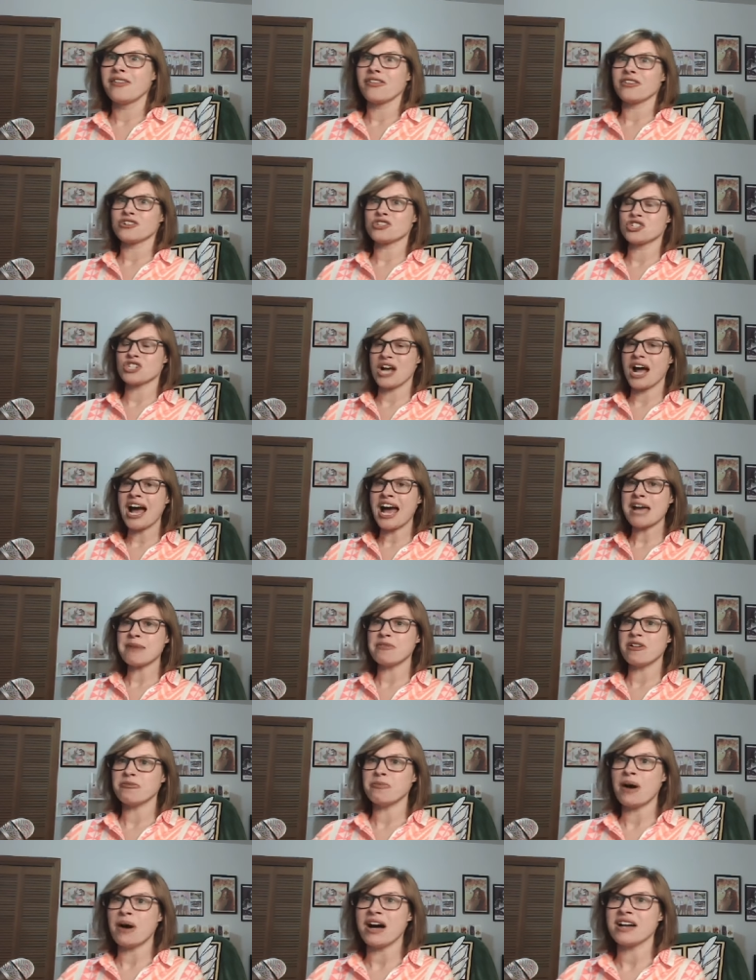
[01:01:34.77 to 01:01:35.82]
The chime
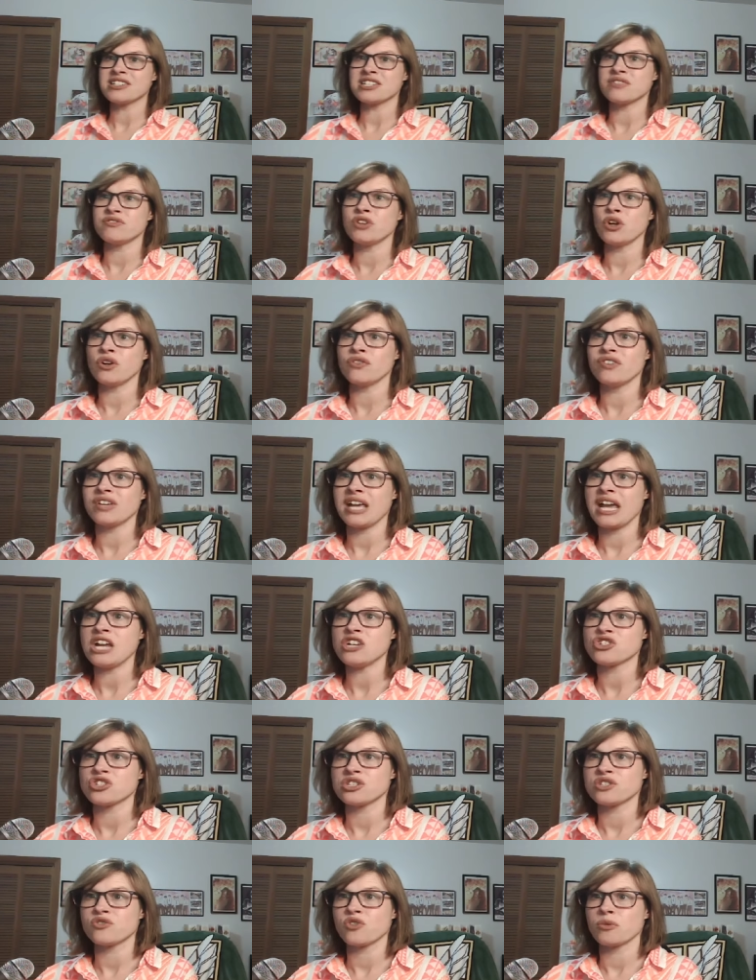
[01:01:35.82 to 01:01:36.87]
of positive
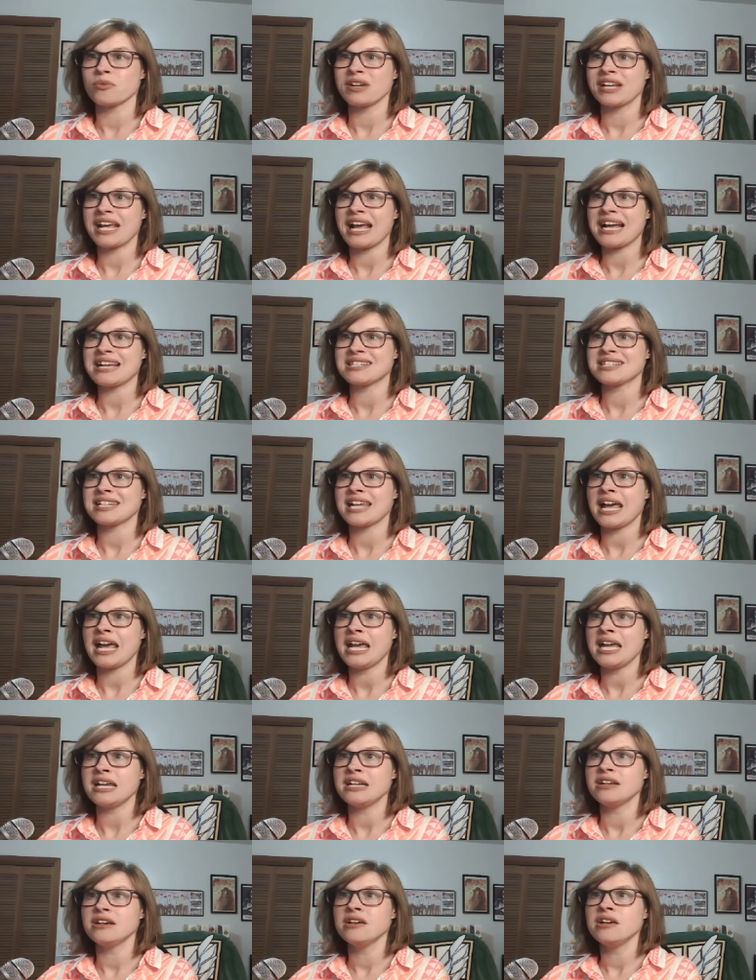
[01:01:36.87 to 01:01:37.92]
notifications formed a
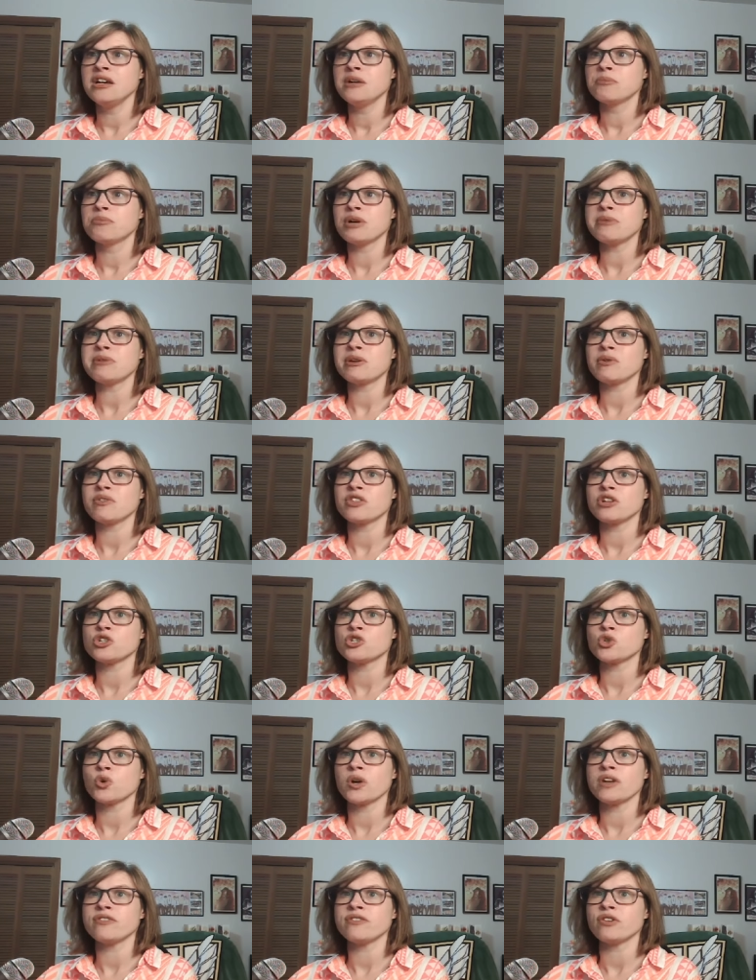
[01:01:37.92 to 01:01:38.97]
cascade, brimming with a
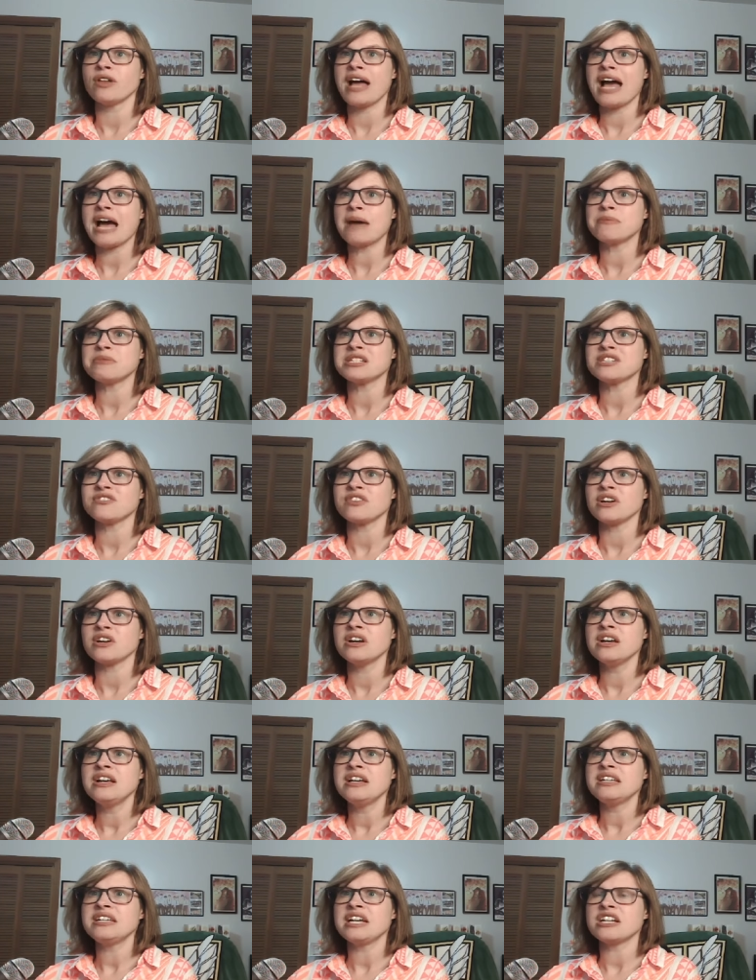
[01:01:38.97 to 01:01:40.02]
joyful atmosphere,
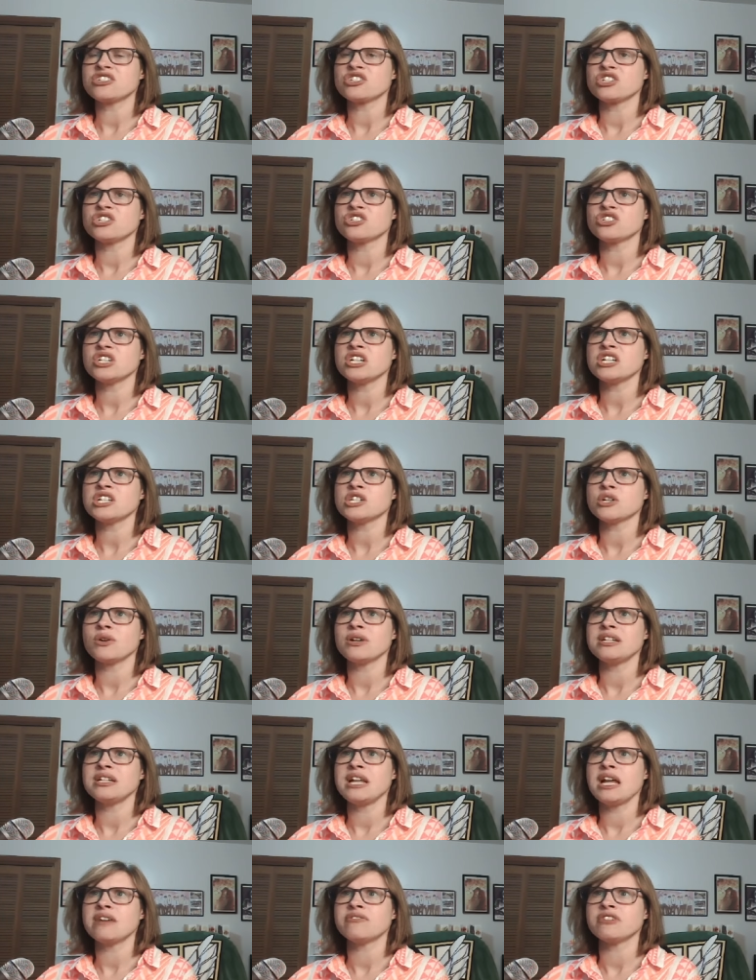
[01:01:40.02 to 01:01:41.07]
yet Shen Qingqiu had
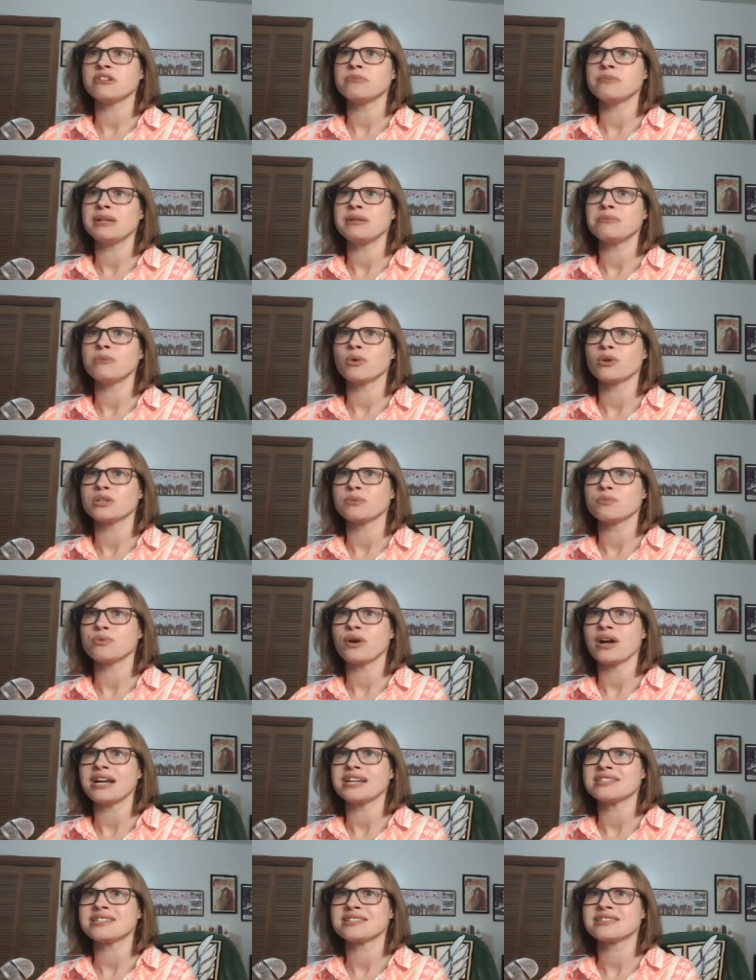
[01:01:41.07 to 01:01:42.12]
never been more
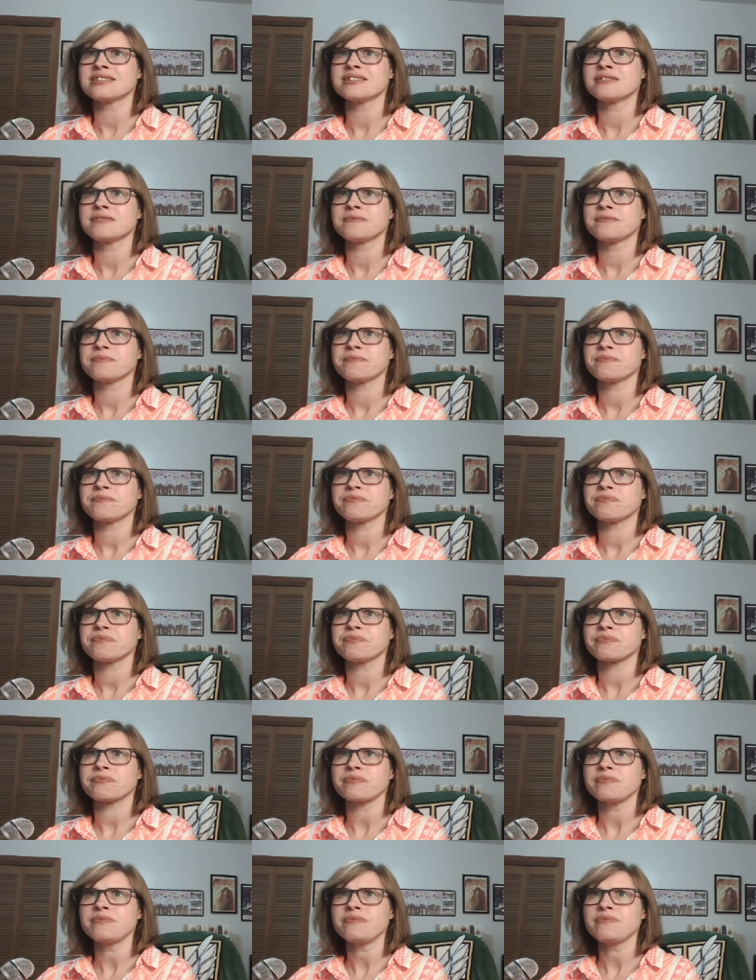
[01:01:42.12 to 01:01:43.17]
depressed.
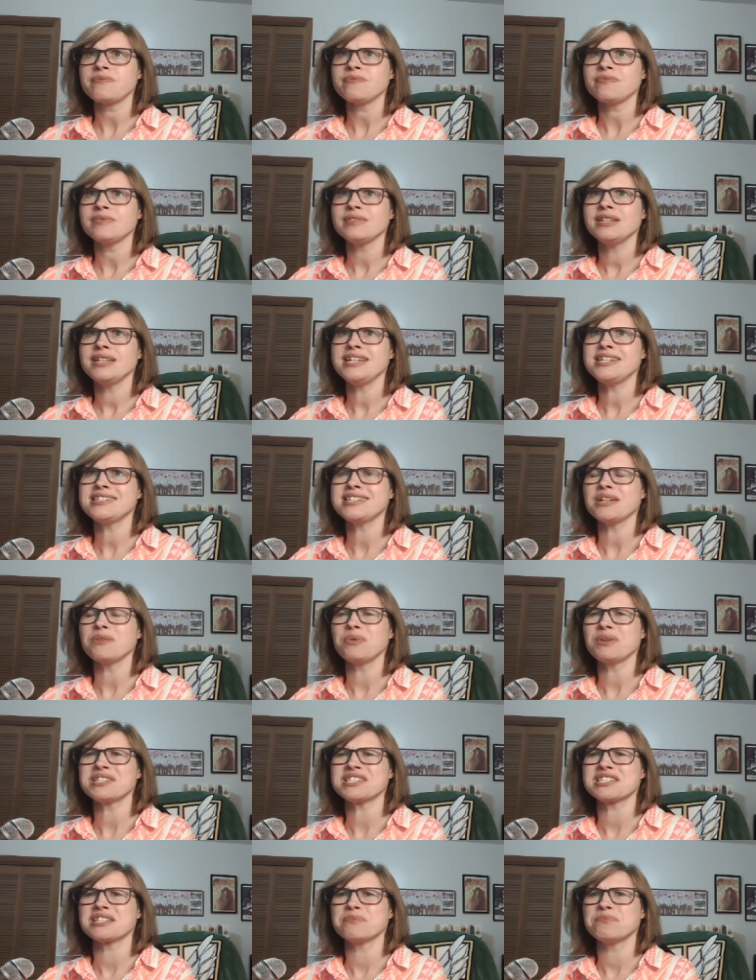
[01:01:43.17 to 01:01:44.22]
He said,
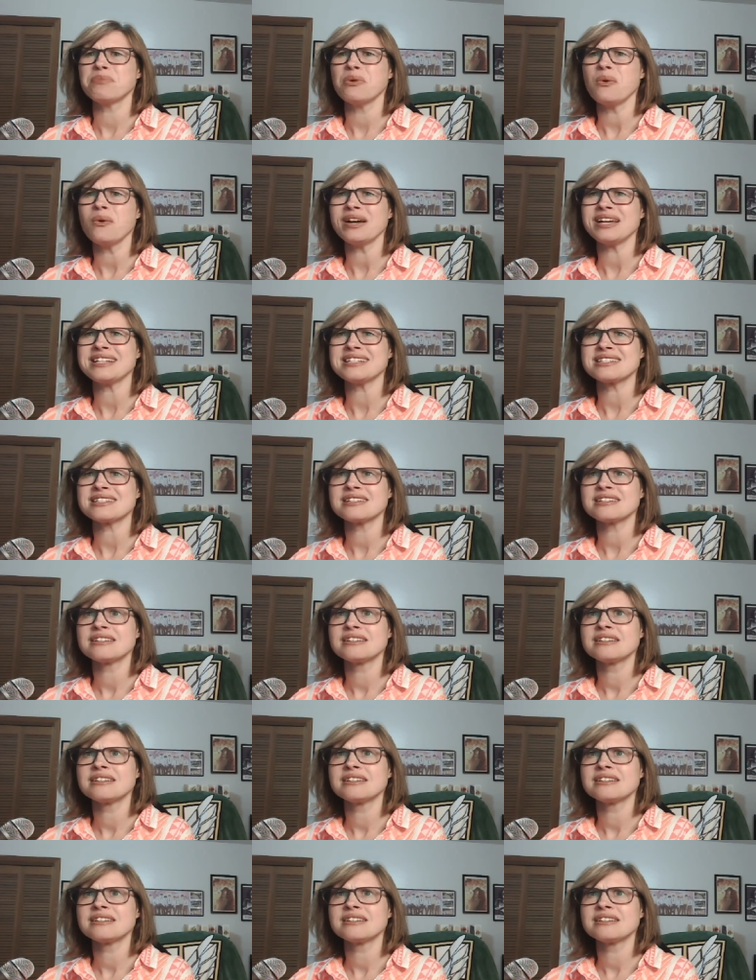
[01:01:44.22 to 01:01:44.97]
What's the point?